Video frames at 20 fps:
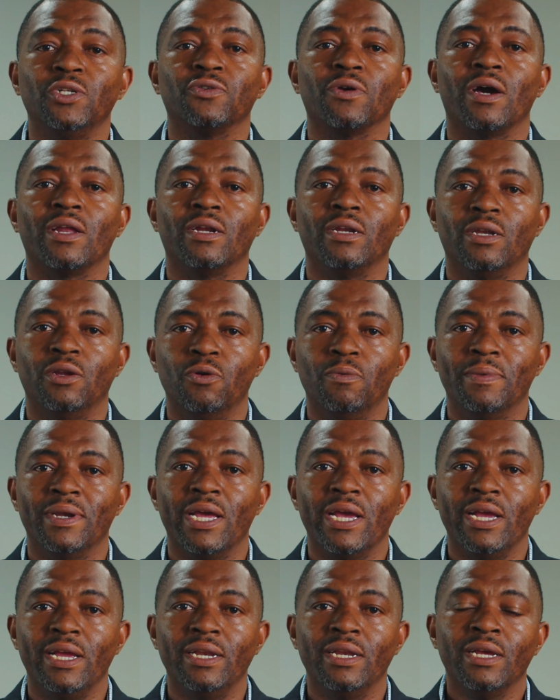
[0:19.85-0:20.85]
try to
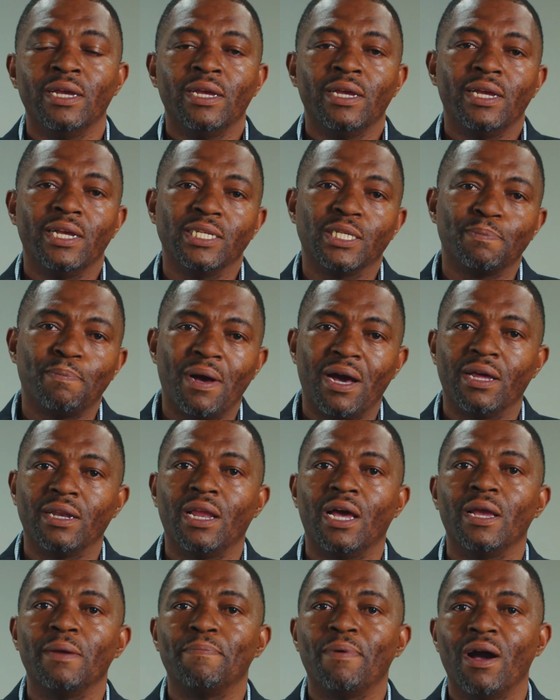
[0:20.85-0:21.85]
illuminate and
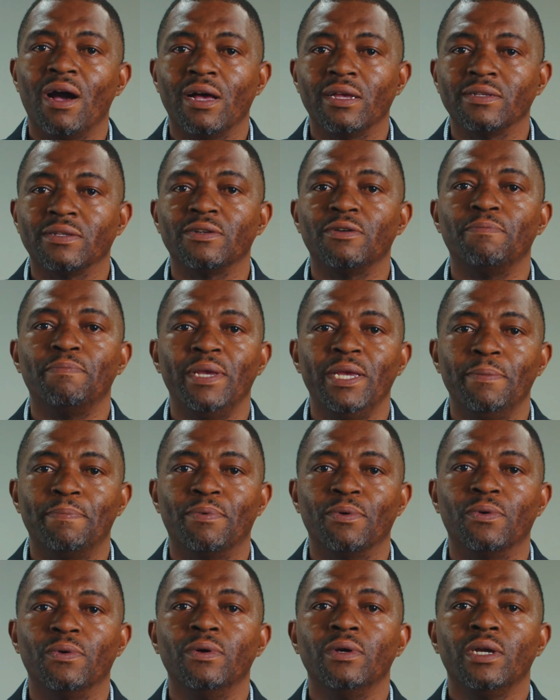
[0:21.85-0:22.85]
spotlight positive
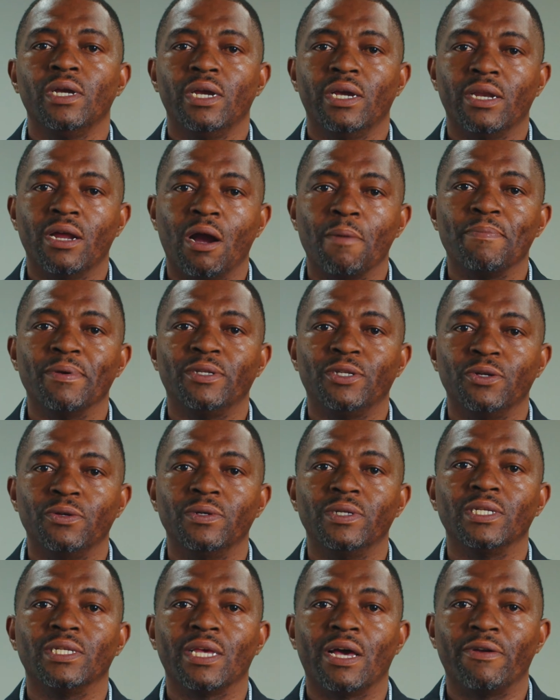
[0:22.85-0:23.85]
people and
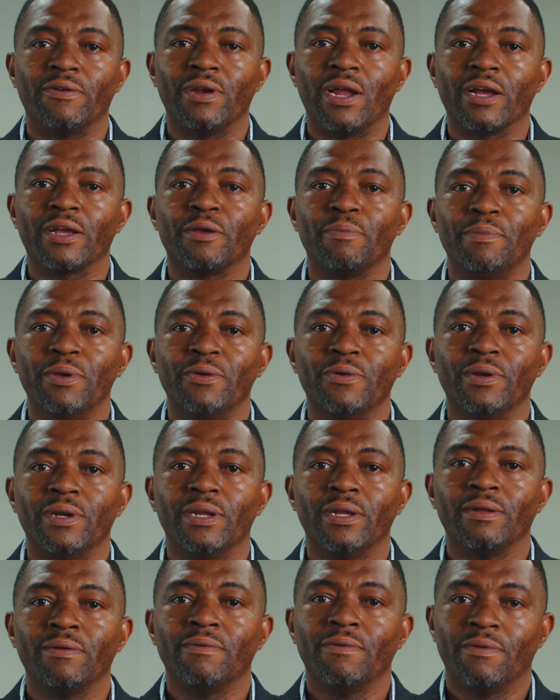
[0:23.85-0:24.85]
opportunities out in our community.
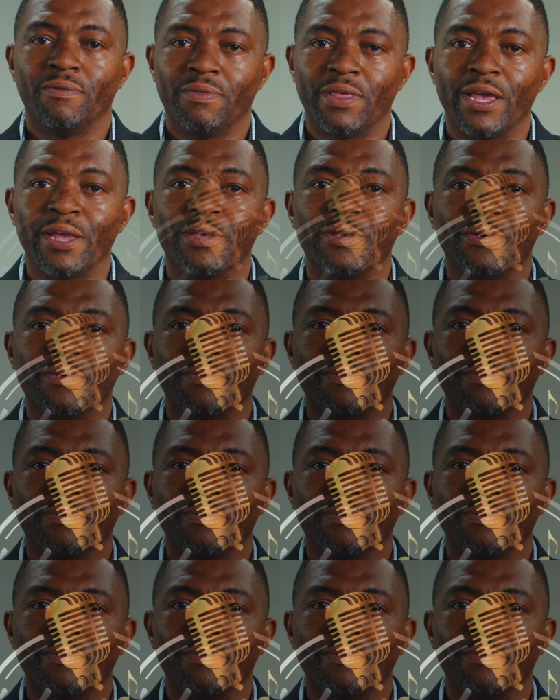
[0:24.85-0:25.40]
Thank you.